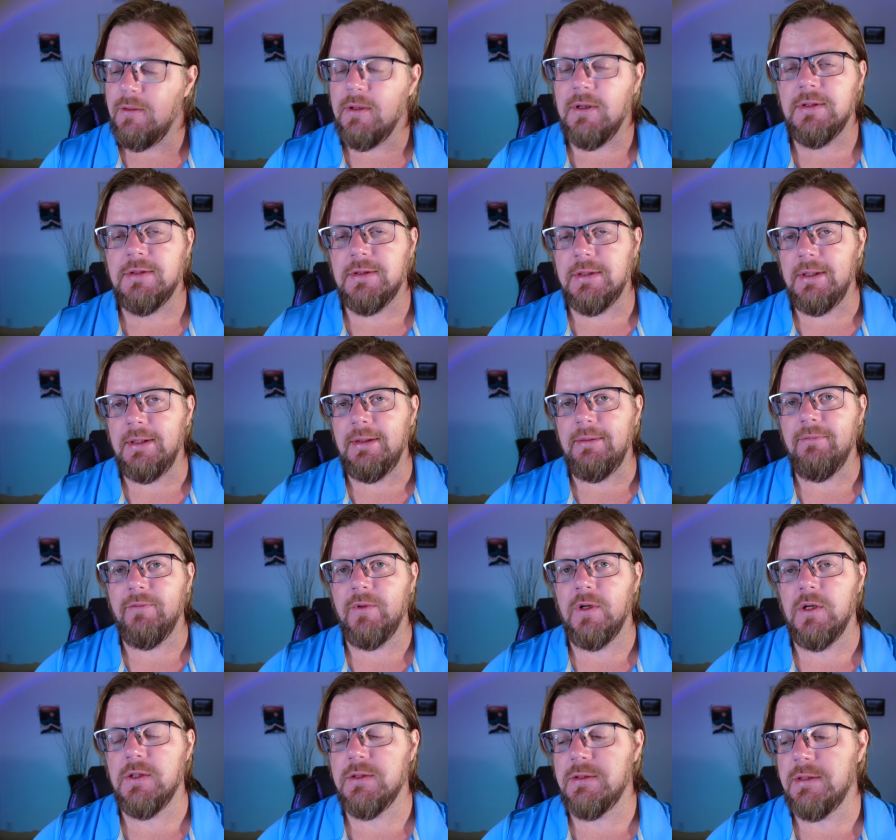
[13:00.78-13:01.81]
very sad,
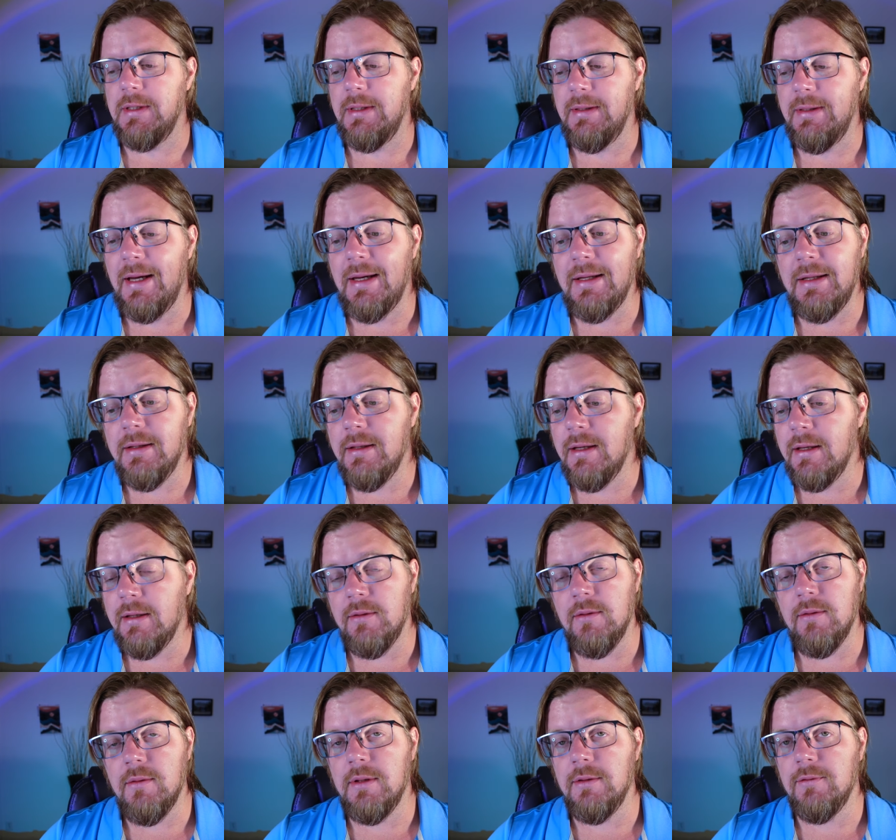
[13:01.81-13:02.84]
very sad. I did not
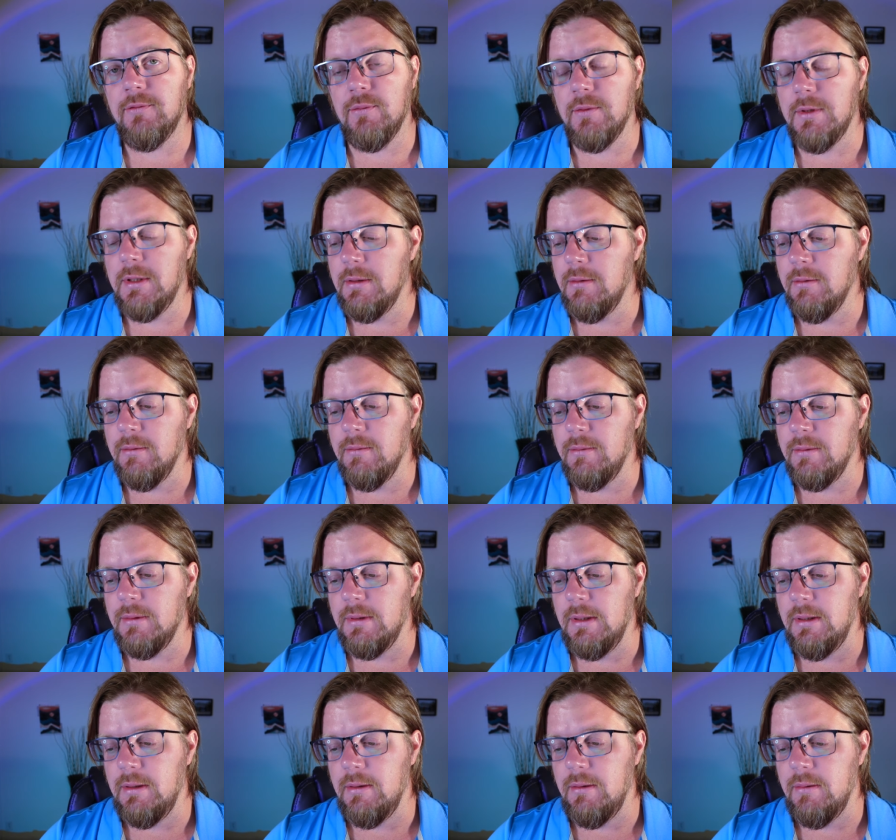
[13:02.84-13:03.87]
know this one either.
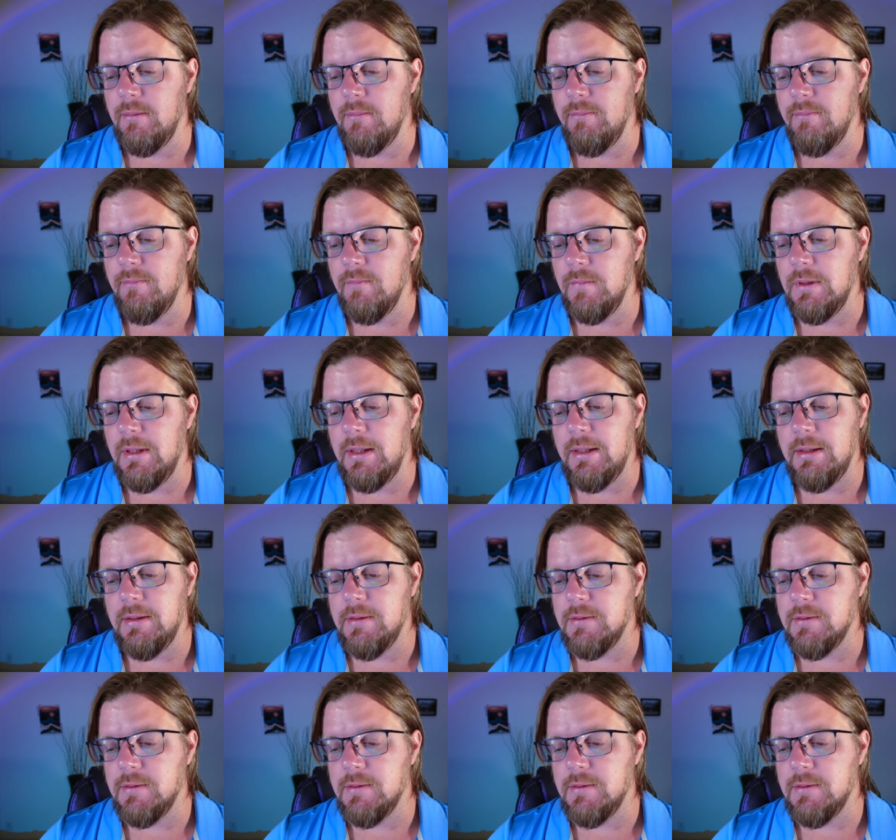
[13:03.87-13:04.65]
Um, a lot of